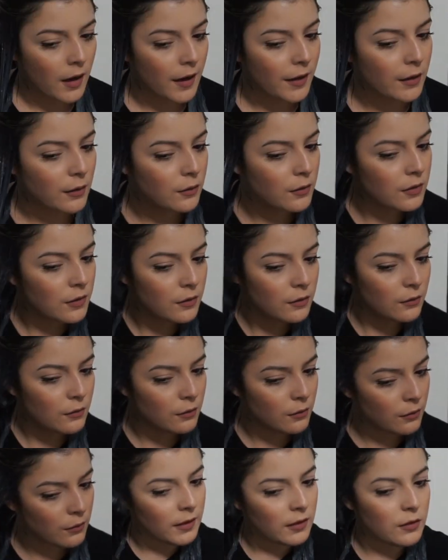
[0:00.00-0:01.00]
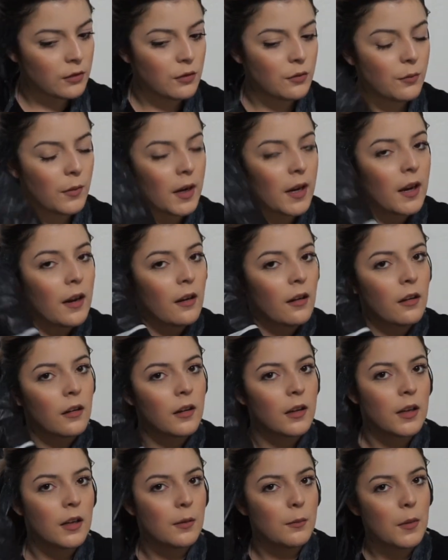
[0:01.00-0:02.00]
I used to do my hair
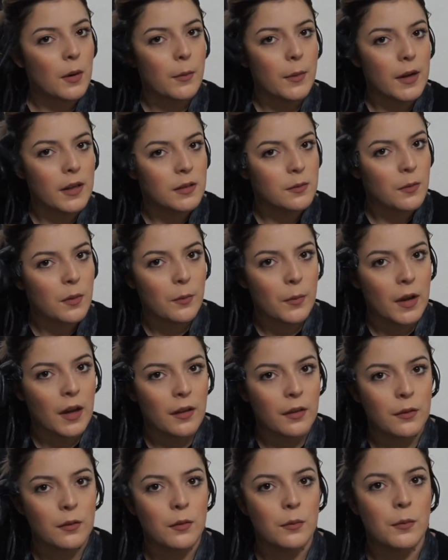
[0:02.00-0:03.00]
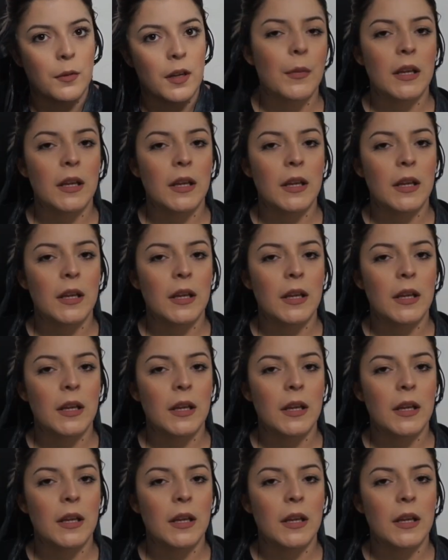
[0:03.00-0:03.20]
in my basement bathroom,